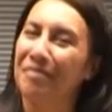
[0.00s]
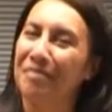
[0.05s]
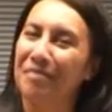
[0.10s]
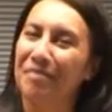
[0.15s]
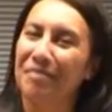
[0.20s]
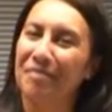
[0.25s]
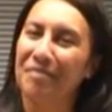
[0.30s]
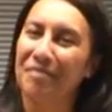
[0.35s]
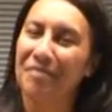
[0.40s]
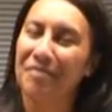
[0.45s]

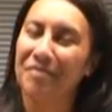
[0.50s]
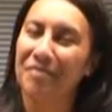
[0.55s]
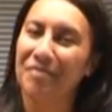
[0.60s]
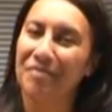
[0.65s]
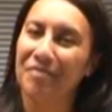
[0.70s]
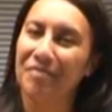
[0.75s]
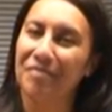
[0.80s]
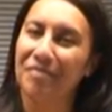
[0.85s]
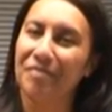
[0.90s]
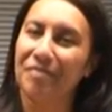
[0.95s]

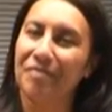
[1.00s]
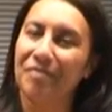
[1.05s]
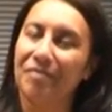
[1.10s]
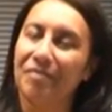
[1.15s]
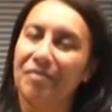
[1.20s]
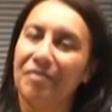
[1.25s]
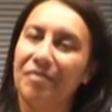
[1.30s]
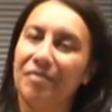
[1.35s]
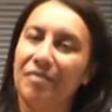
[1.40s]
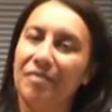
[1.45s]

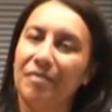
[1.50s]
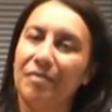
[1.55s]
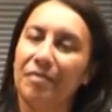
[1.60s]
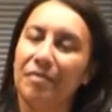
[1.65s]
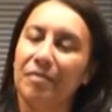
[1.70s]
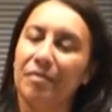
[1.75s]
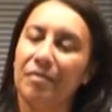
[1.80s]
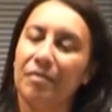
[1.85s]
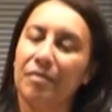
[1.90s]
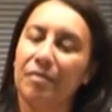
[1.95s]

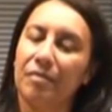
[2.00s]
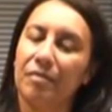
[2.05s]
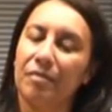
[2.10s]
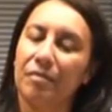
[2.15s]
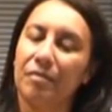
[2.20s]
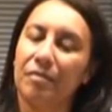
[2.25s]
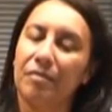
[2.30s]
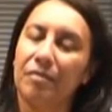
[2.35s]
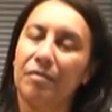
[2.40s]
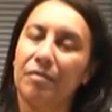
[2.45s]

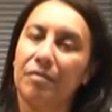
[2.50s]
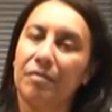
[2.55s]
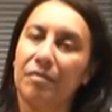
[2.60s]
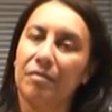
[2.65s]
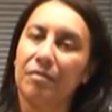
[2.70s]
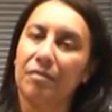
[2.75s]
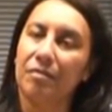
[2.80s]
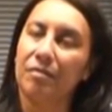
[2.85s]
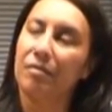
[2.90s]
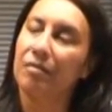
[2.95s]

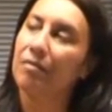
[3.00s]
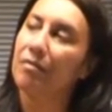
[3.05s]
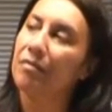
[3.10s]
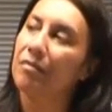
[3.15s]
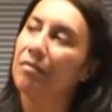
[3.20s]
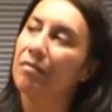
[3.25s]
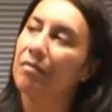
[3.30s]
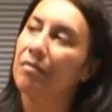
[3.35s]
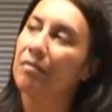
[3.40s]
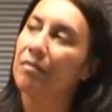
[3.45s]

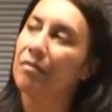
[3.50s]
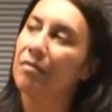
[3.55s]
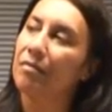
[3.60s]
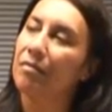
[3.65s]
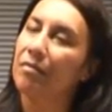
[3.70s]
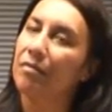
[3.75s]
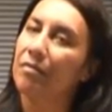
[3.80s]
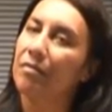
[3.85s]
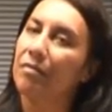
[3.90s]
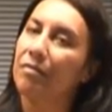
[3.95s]

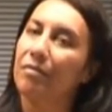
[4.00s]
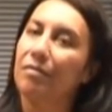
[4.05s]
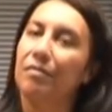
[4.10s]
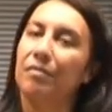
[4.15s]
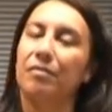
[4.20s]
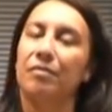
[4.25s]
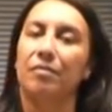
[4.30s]
[no speech]